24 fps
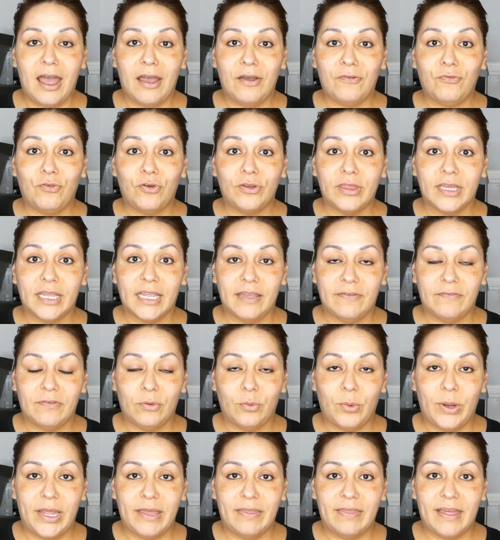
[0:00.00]
for the
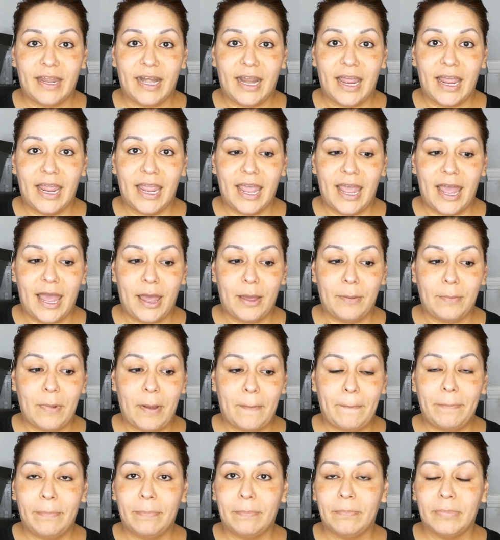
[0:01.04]
giveaway that I am
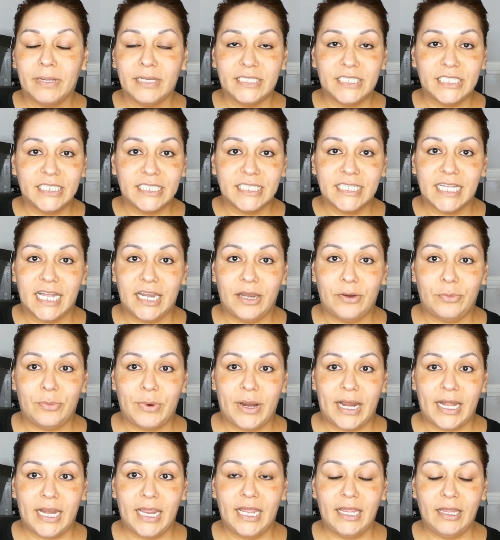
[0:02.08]
just getting
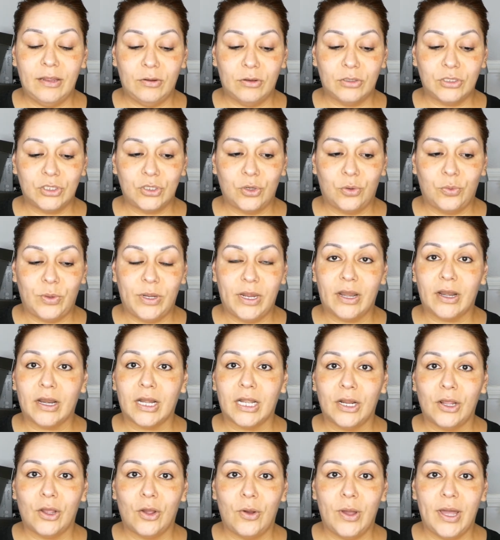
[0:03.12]
ready. So we are going
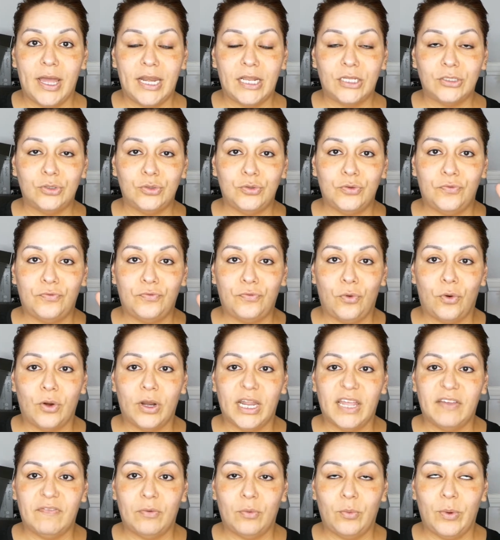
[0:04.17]
to go ahead and do 4
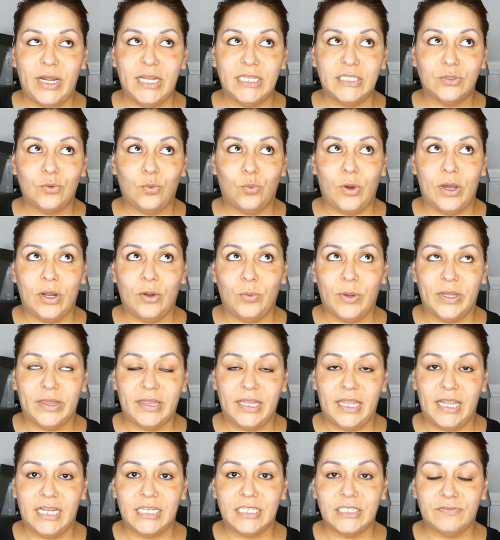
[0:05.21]
giveaways, one with
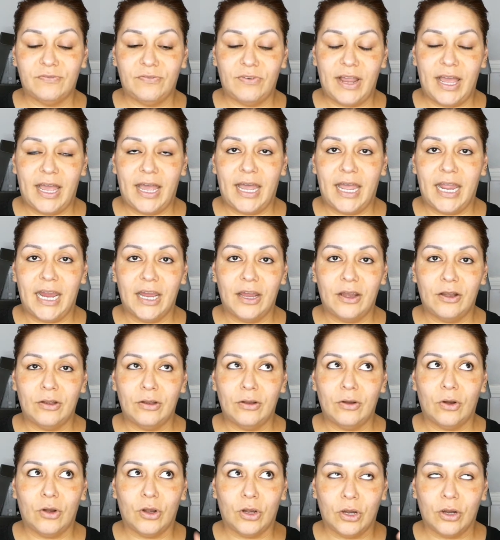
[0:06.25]
each flat iron
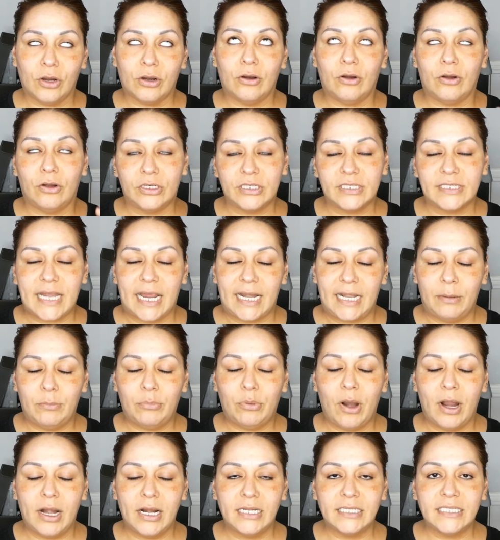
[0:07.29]
or styling
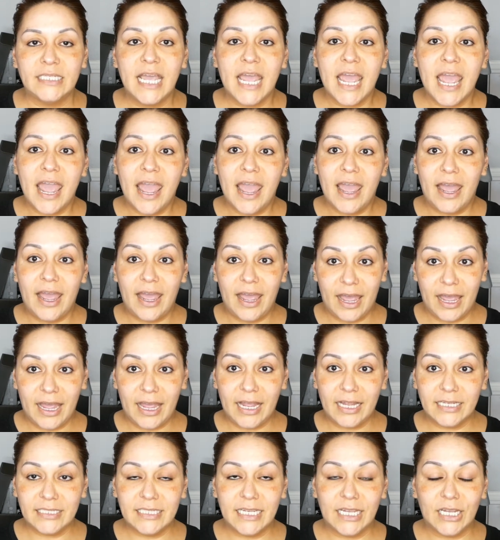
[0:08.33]
product,
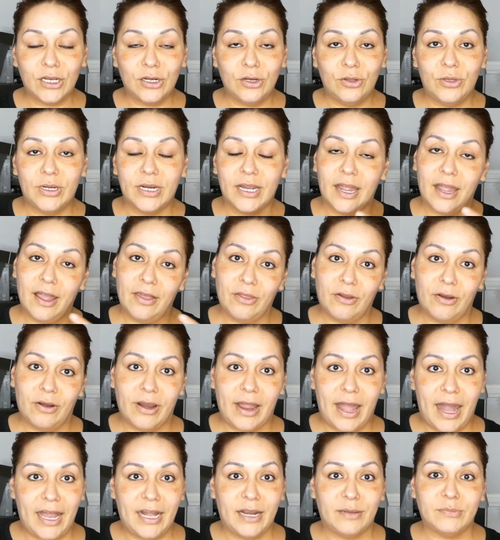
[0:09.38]
and include other
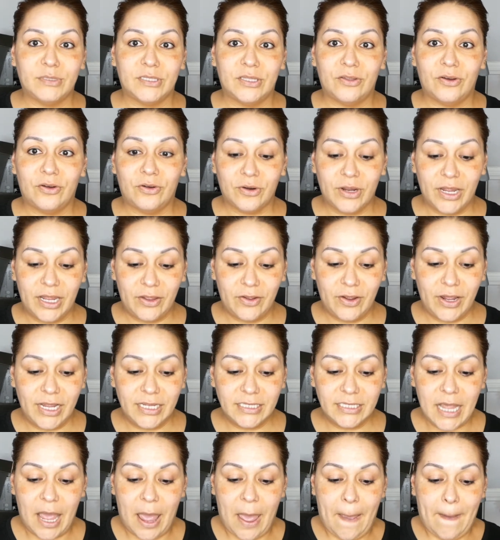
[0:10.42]
items in there. Okay, you
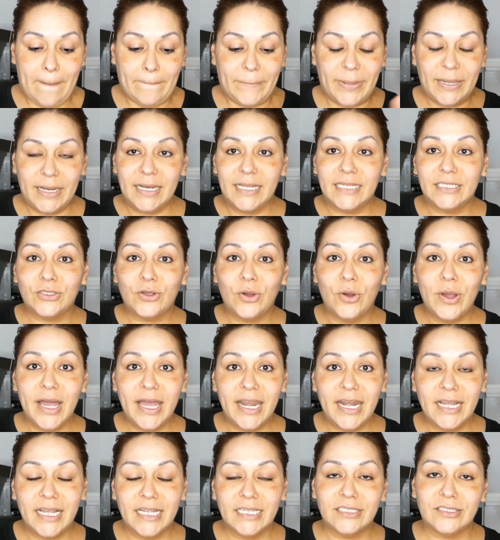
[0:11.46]
guys, but let's go ahead
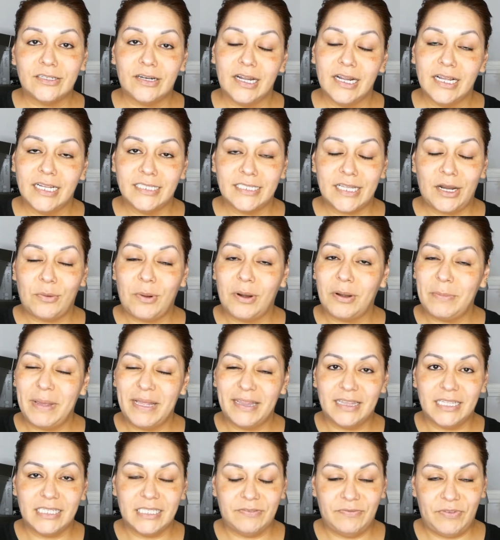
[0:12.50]
and get started because I don't want to
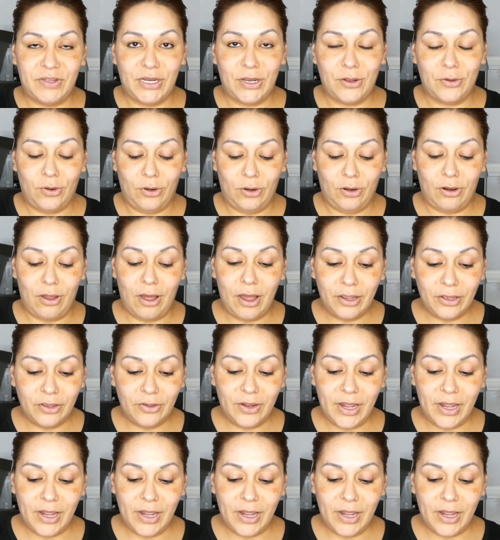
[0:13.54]
make this video long, you